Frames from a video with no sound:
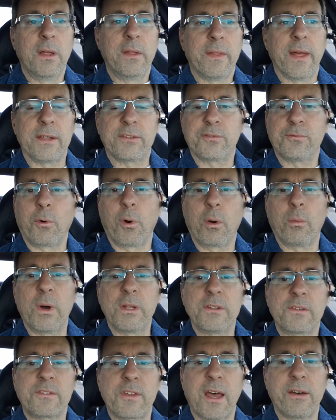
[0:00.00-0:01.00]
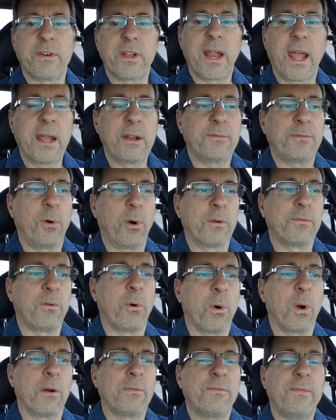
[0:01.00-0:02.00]
That's
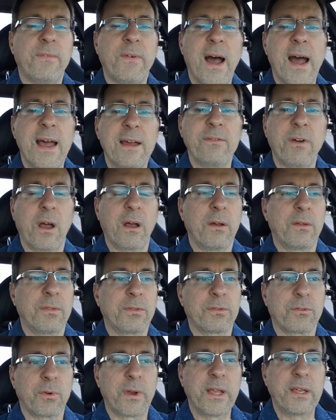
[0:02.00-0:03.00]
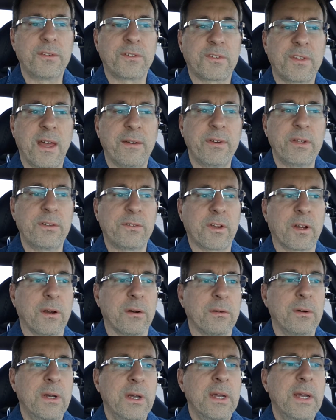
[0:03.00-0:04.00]
417-844-5370.